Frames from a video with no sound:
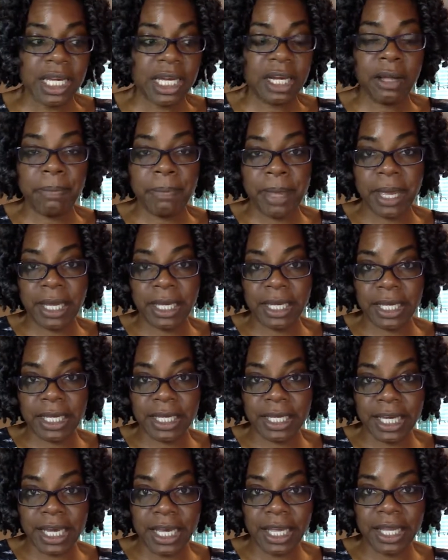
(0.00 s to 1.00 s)
Come back
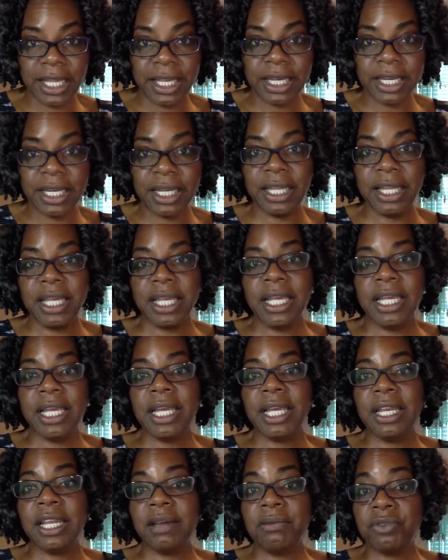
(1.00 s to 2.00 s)
again.
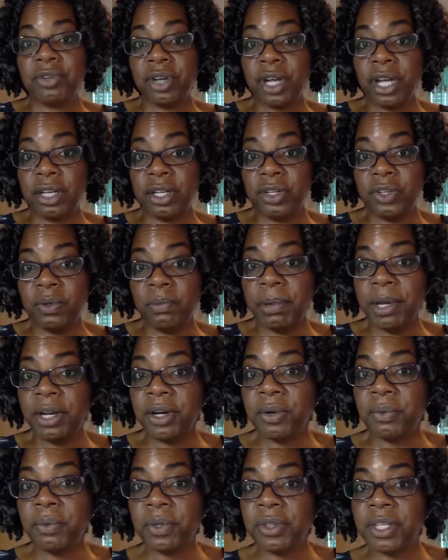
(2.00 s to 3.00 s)
And I'm trying to do
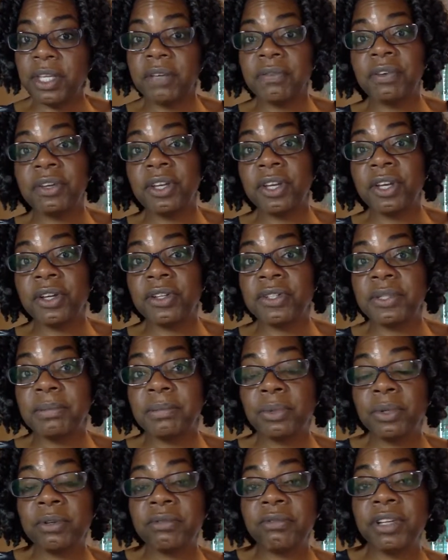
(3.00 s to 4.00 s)
better with giving y'all some more